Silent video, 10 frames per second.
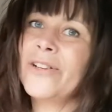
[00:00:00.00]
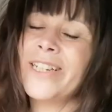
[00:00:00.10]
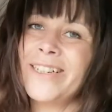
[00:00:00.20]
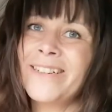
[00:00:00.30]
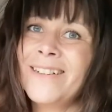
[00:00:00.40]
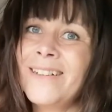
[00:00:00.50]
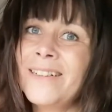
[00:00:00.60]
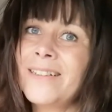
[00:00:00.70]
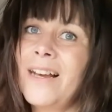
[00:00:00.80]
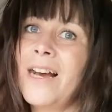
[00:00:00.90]
Again
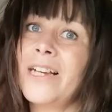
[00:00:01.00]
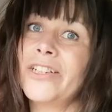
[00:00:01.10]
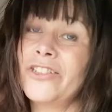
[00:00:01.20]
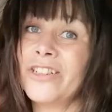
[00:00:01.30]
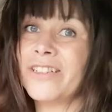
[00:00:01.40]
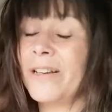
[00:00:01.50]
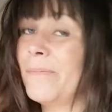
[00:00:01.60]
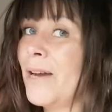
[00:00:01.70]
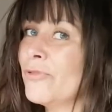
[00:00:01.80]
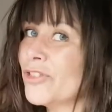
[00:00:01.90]
guys, I just got
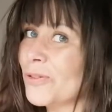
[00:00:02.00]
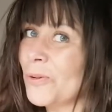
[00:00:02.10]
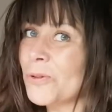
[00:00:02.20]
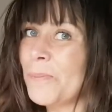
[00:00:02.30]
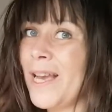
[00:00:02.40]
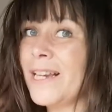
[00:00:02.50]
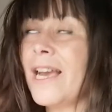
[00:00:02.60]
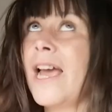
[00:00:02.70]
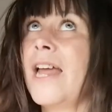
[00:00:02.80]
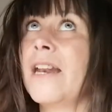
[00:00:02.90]
my results back,
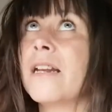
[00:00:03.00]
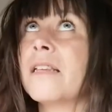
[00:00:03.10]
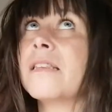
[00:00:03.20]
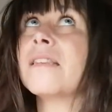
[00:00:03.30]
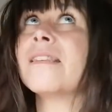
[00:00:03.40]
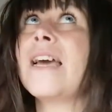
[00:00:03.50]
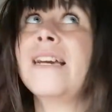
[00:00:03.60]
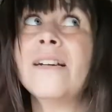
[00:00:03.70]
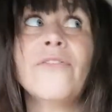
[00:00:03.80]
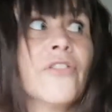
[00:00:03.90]
and
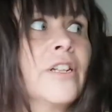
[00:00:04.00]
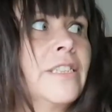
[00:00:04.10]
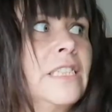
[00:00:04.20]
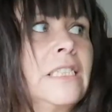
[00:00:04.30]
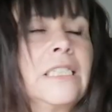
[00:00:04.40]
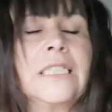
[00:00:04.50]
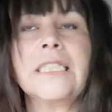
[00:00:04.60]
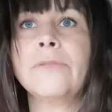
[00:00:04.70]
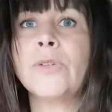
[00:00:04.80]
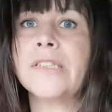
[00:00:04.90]
thankfully
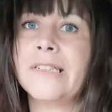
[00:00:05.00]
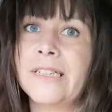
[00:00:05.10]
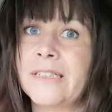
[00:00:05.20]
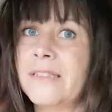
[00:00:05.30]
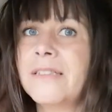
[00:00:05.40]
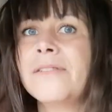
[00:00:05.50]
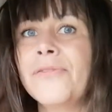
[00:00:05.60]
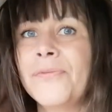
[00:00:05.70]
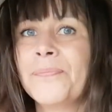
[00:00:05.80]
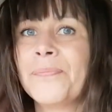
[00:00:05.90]
it was negative.
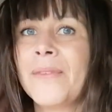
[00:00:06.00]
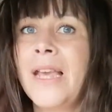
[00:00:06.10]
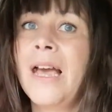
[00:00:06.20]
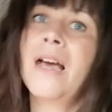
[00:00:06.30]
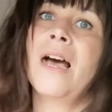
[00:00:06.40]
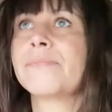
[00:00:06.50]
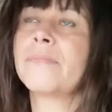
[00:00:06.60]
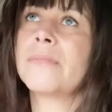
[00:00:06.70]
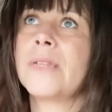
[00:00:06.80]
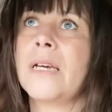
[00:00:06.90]

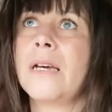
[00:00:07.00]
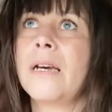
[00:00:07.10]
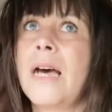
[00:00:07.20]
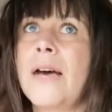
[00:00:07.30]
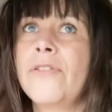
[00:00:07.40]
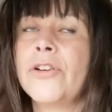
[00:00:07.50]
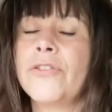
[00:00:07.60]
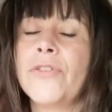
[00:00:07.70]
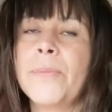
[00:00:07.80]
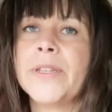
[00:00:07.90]
I've heard
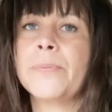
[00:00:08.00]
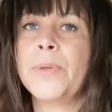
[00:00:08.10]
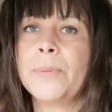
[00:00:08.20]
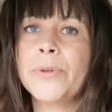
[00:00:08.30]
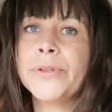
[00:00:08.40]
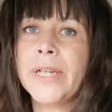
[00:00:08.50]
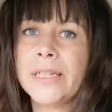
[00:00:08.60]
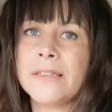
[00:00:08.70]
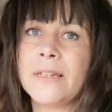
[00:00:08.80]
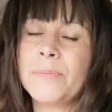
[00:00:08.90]
from other people
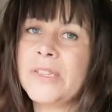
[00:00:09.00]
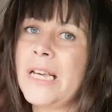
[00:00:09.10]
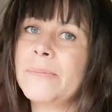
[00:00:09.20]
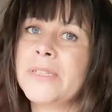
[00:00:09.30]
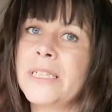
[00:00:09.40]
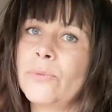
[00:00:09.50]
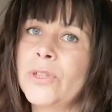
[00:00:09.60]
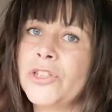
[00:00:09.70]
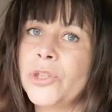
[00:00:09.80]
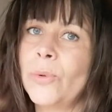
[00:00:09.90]
that sometimes it will
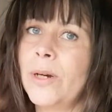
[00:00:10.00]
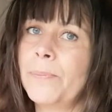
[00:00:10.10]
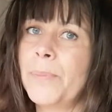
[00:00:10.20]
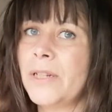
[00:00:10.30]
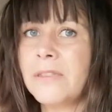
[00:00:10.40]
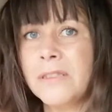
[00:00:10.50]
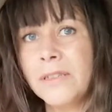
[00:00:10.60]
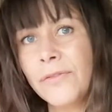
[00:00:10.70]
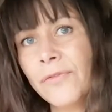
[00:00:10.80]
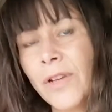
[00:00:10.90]
show up
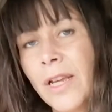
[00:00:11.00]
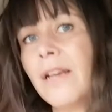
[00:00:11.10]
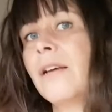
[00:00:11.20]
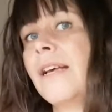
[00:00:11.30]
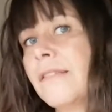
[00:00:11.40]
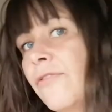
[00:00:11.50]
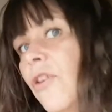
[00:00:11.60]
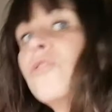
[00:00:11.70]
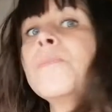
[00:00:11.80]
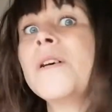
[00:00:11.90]
positive as a
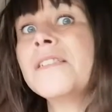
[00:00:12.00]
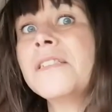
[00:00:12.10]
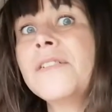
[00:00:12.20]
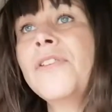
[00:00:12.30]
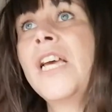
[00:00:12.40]
false positive,